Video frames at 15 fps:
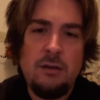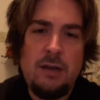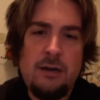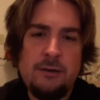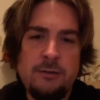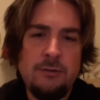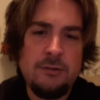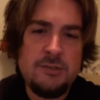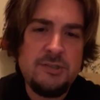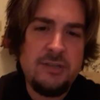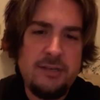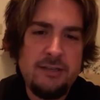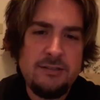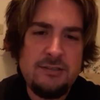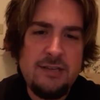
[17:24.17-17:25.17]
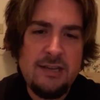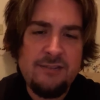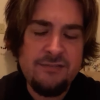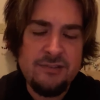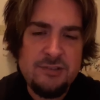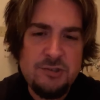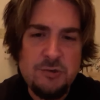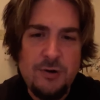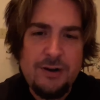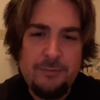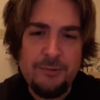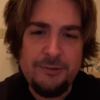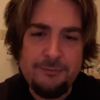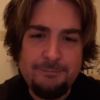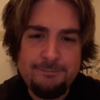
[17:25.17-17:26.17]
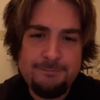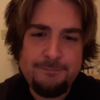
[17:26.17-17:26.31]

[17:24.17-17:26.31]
Aaron looks like David Draiman.